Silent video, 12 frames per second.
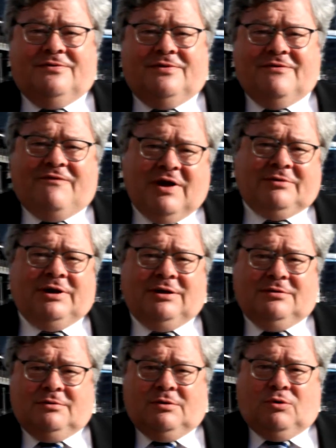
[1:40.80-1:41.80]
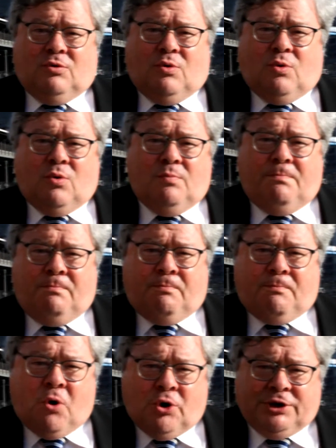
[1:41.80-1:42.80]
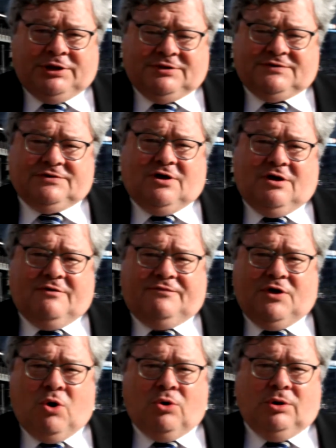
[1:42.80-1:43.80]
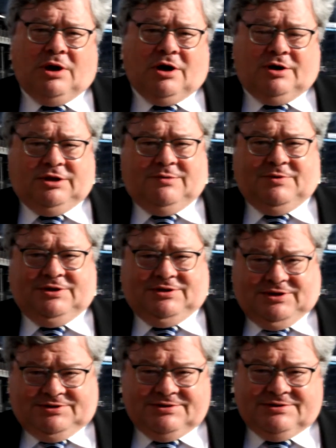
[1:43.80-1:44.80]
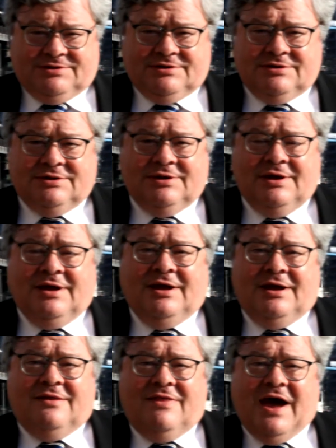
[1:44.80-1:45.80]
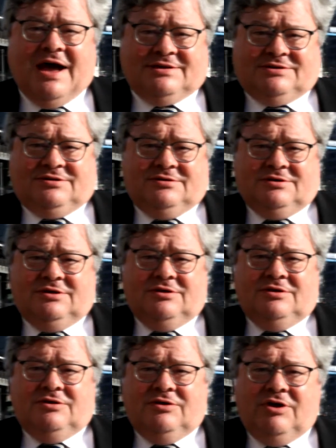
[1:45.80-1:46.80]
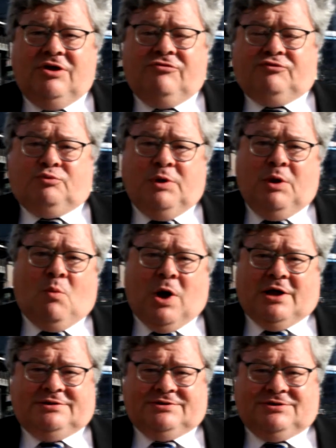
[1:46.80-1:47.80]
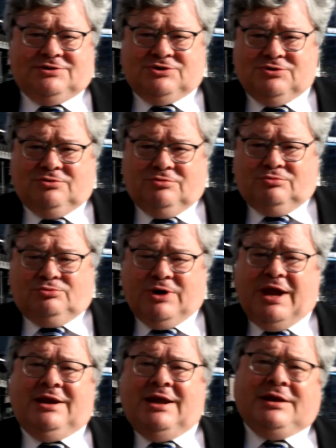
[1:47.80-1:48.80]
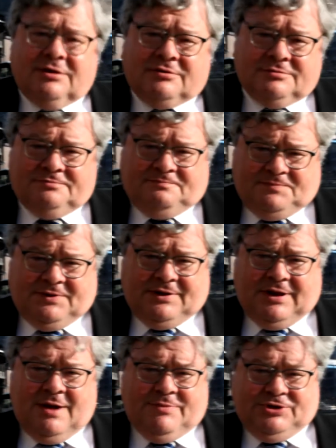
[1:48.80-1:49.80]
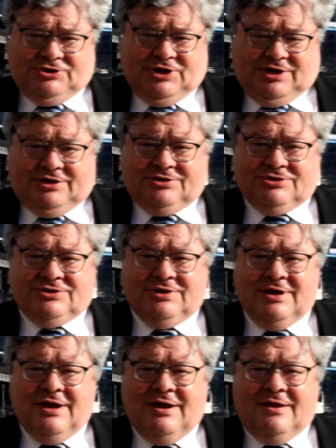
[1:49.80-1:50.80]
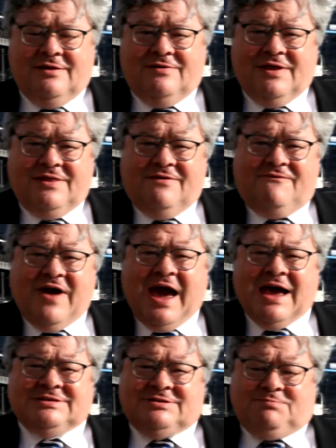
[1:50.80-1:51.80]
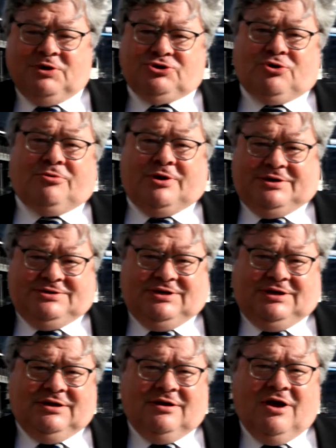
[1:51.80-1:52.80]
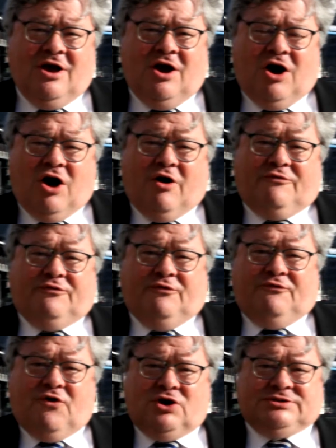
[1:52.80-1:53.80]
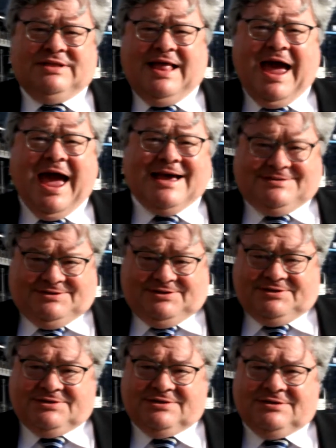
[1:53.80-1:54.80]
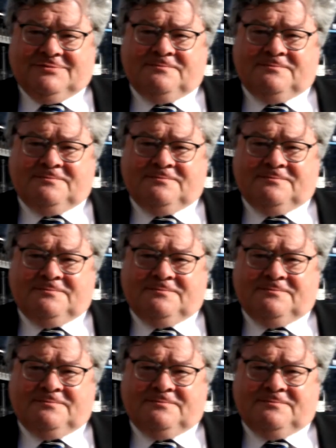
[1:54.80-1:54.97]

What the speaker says: The very point of the whole argument is that if we want to rein in climate change, then the vast majority of fossil assets,